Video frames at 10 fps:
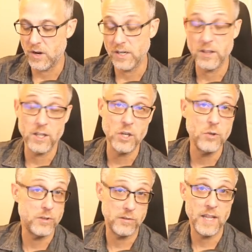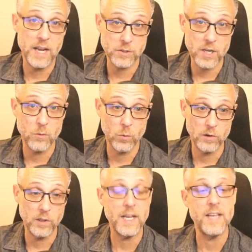to the user, the outside
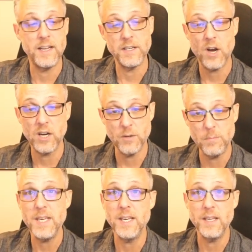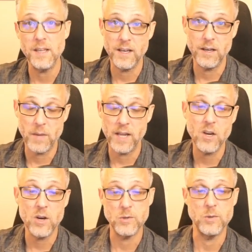world, and then talk to me, my
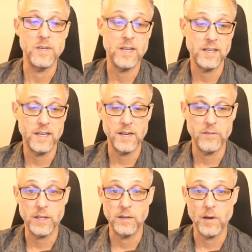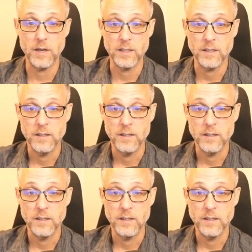code, and get everything running.